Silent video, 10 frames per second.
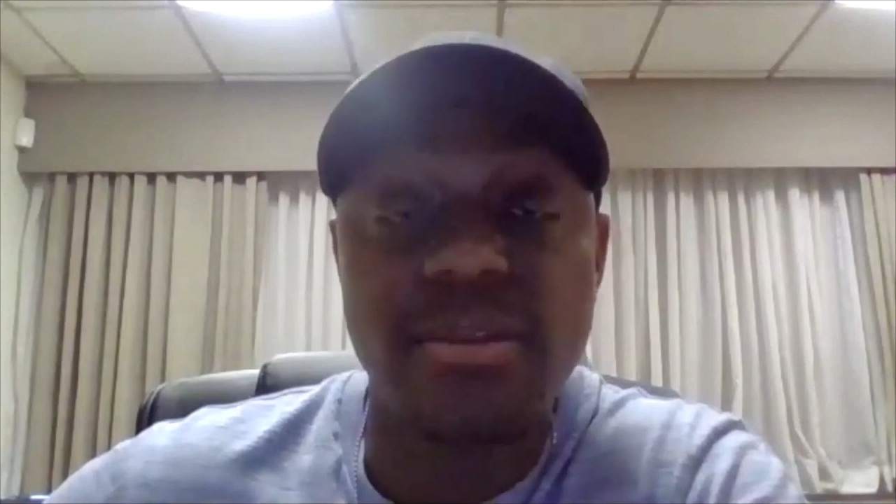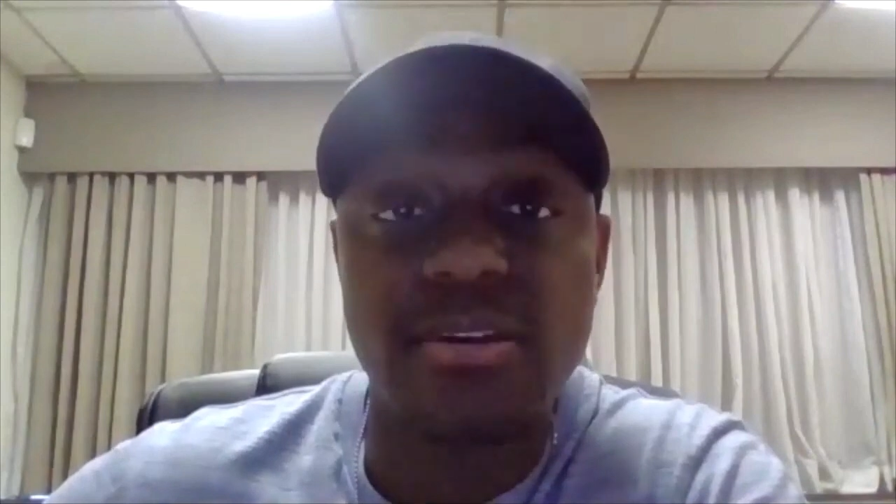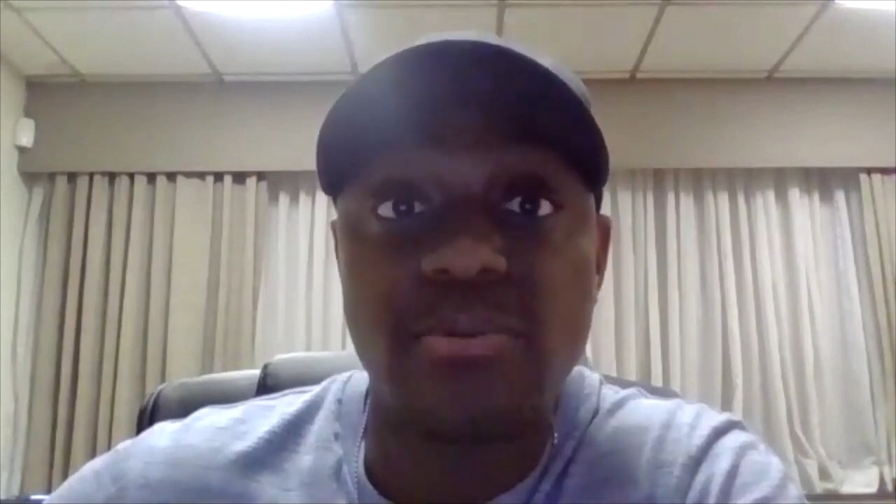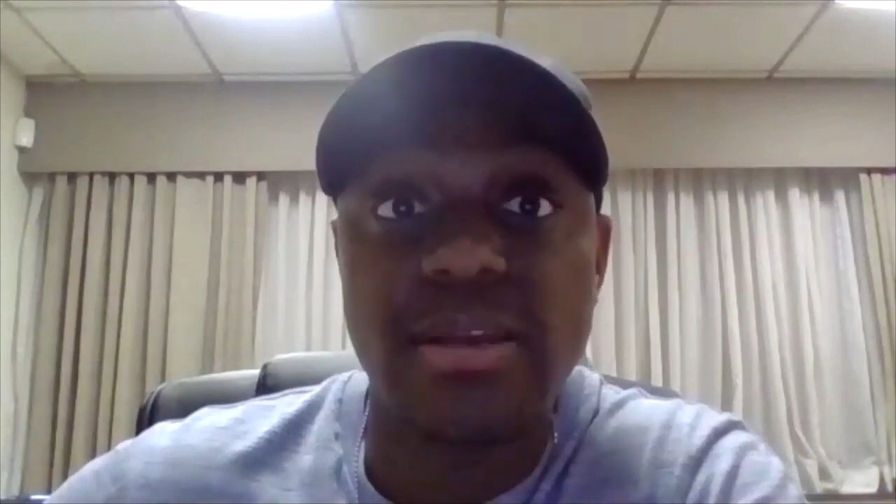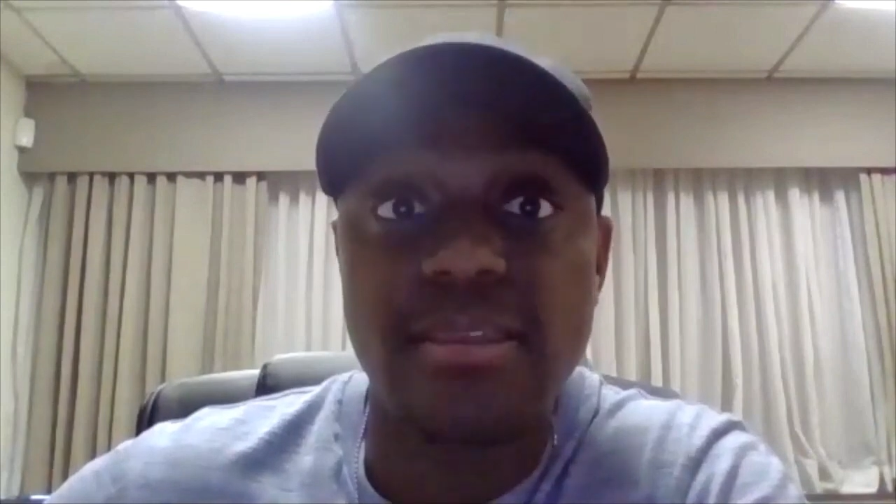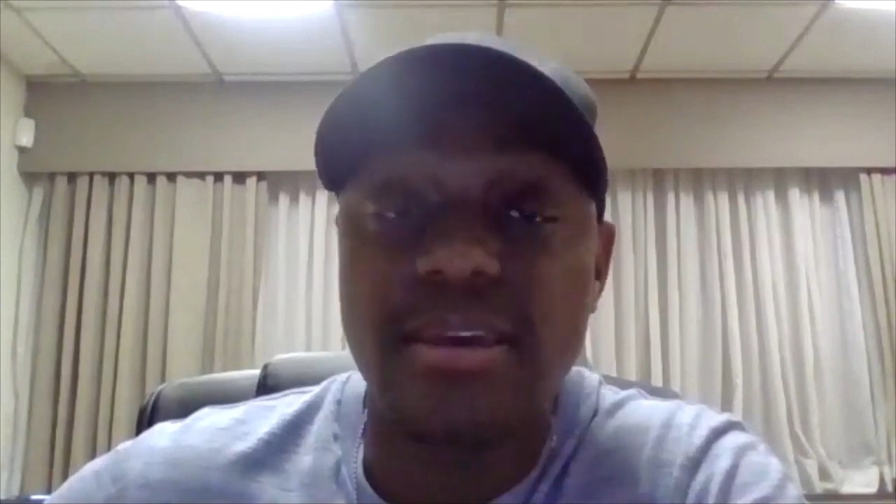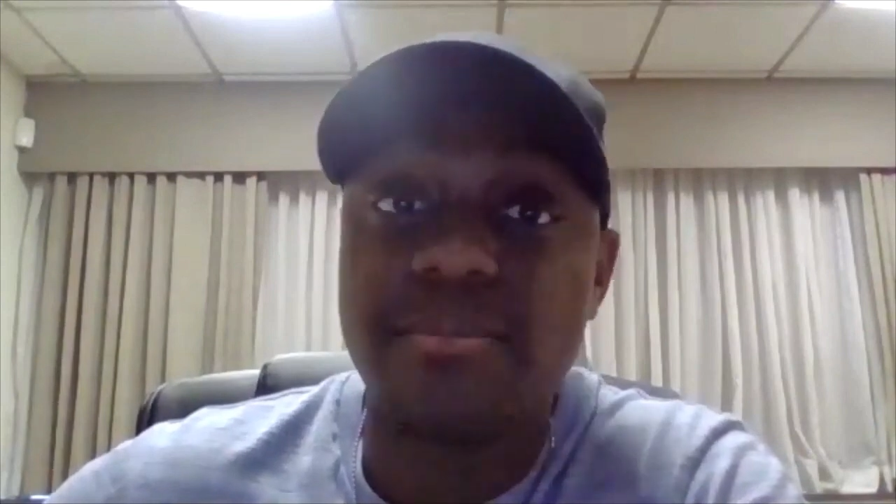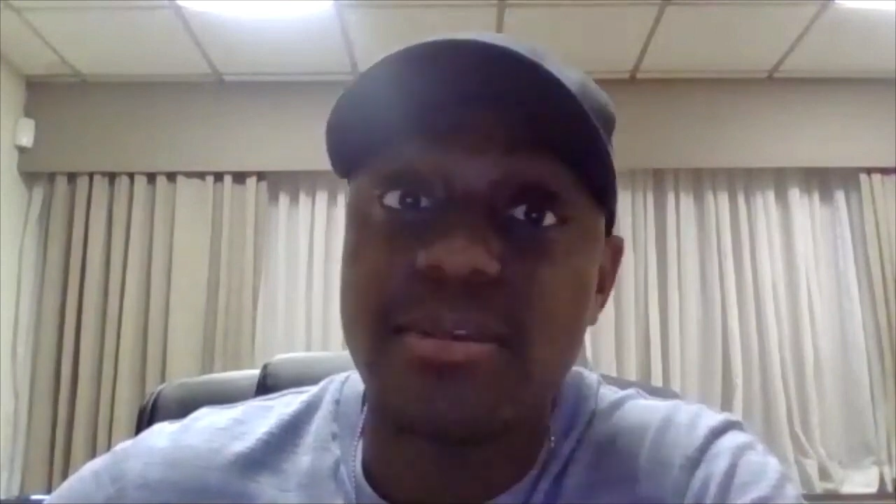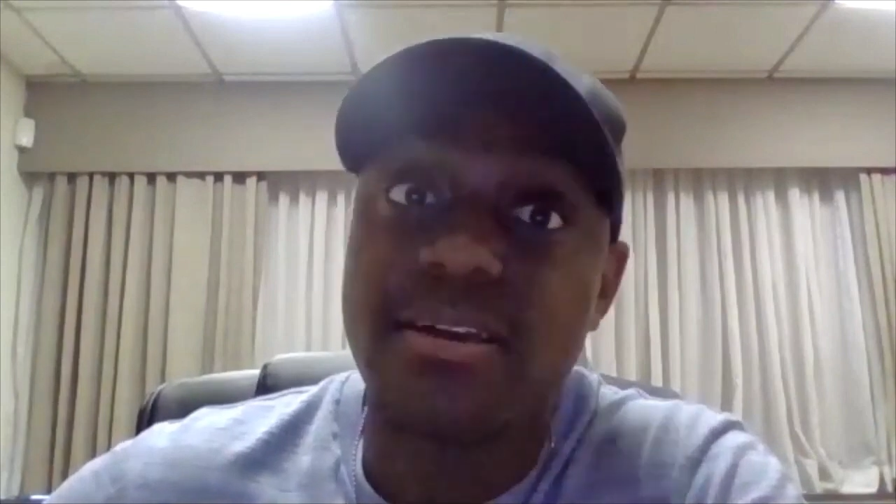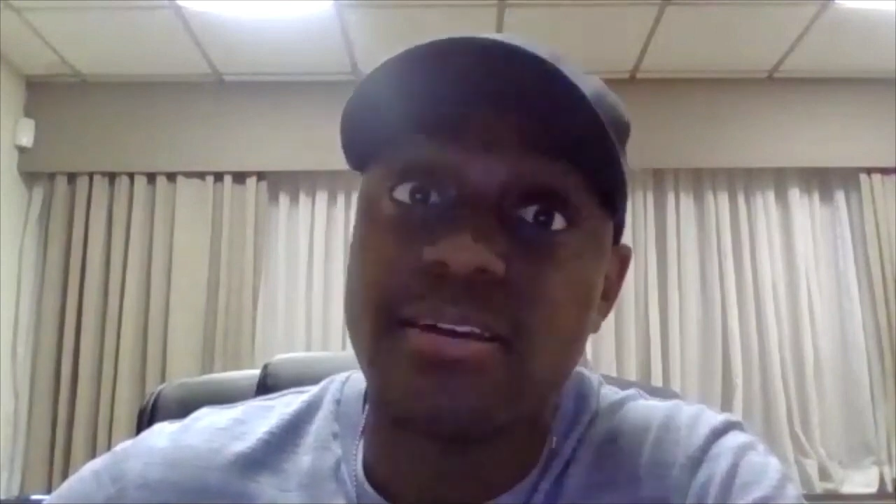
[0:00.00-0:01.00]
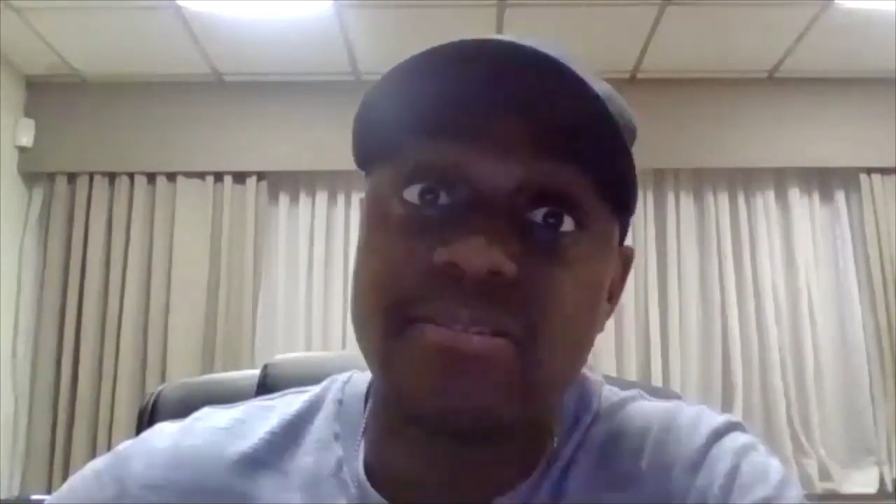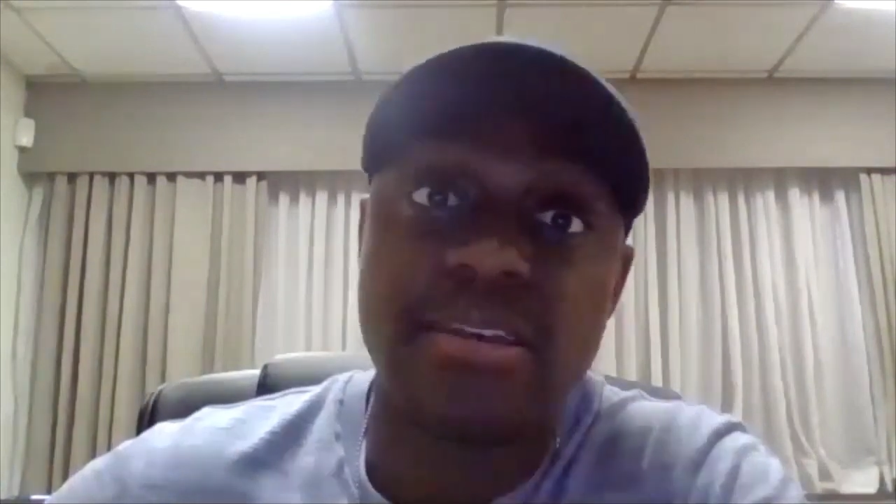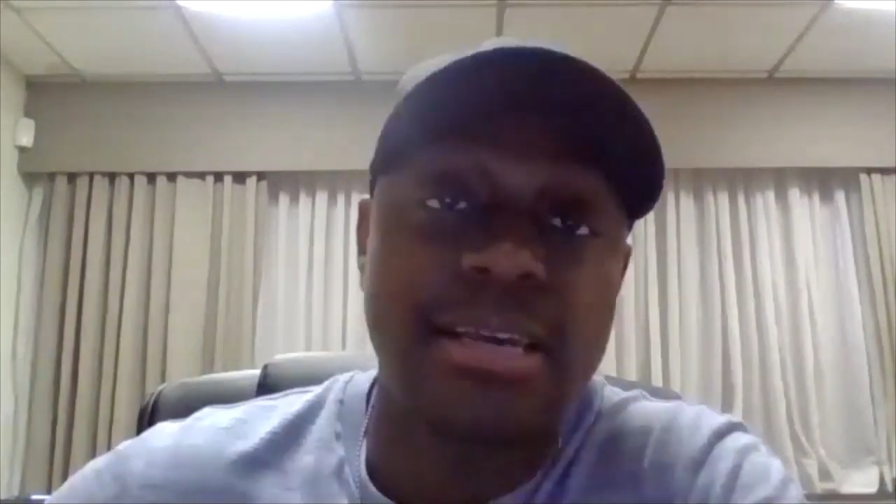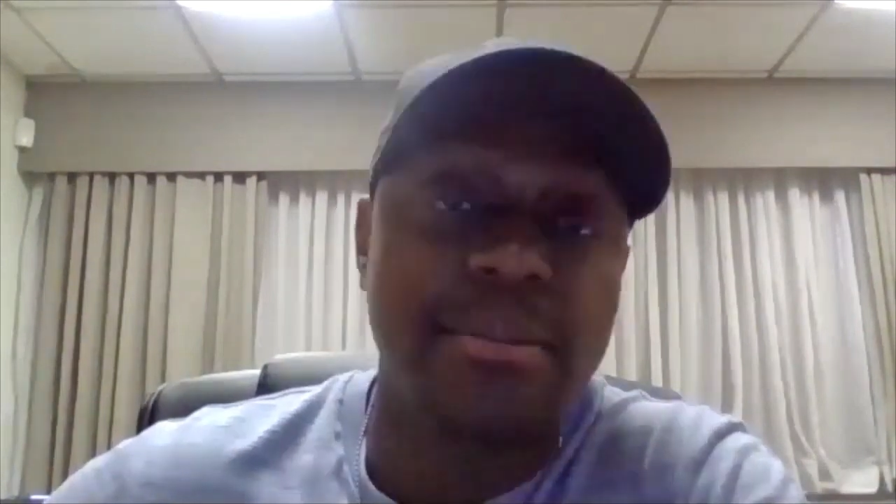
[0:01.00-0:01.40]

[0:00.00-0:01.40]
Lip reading: a great thing because